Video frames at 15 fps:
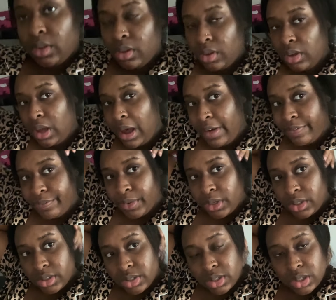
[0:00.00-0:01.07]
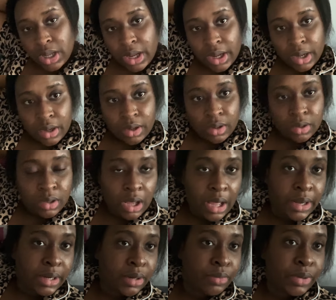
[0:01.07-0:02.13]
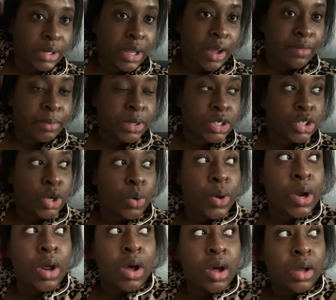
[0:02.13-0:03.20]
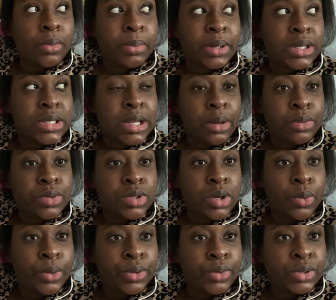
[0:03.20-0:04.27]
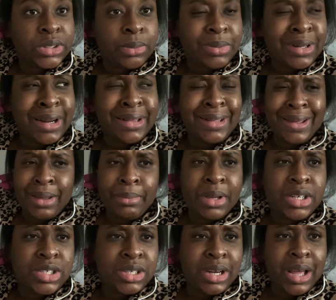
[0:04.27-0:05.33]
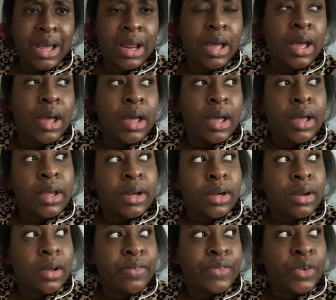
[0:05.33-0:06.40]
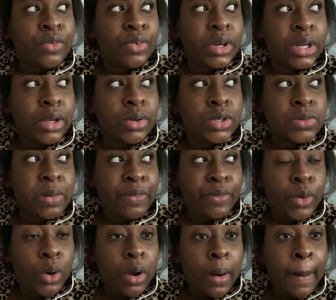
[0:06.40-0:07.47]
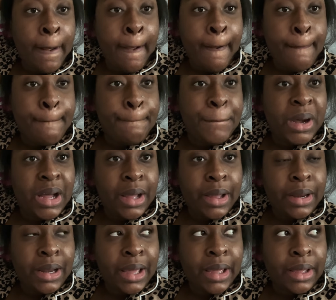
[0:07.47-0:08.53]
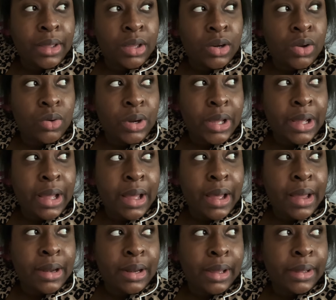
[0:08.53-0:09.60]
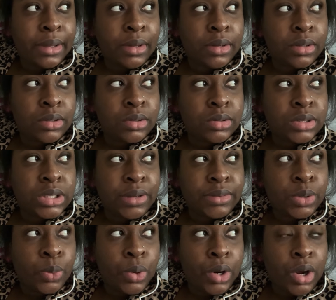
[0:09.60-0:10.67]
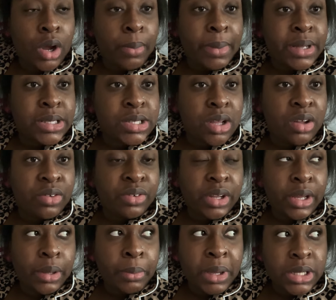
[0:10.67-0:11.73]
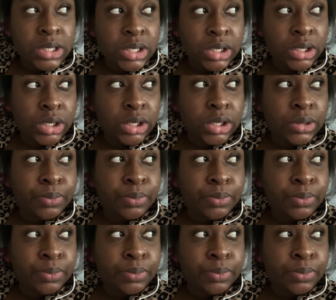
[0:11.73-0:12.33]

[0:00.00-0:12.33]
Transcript: at first like I didn't really have much going on because I was going through something. I think I mentioned that in a few videos before. But like, you know, like I had like stuff to work on myself, like mentally,